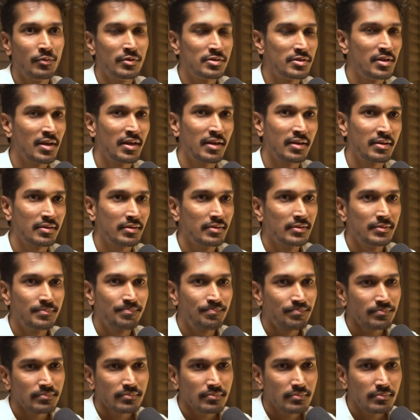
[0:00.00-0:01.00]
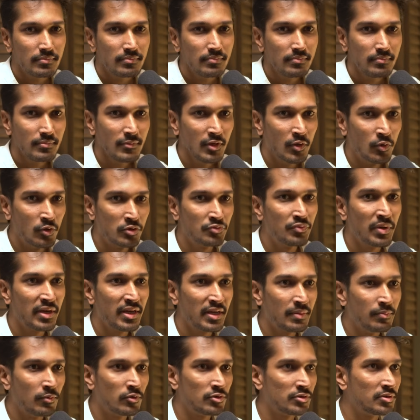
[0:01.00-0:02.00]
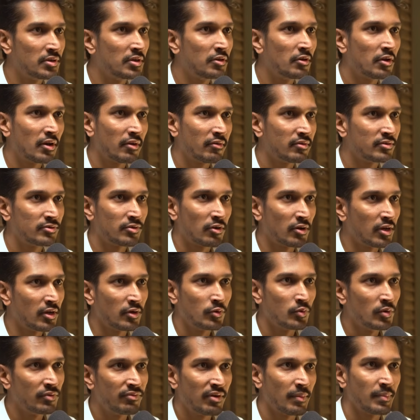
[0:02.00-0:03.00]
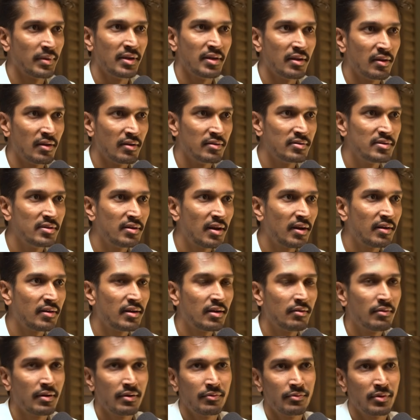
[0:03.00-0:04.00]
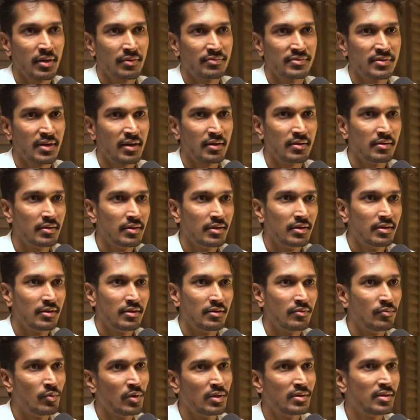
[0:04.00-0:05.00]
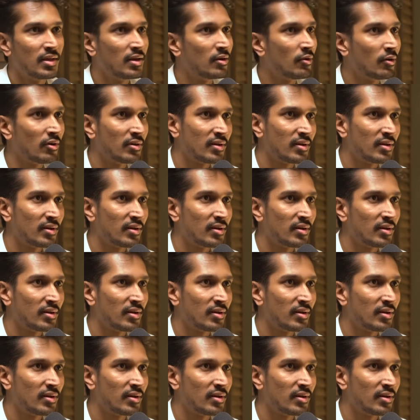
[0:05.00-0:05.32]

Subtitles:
who was like, who was very emotional, or I was talking to a feminine energy right now, I would have said World Health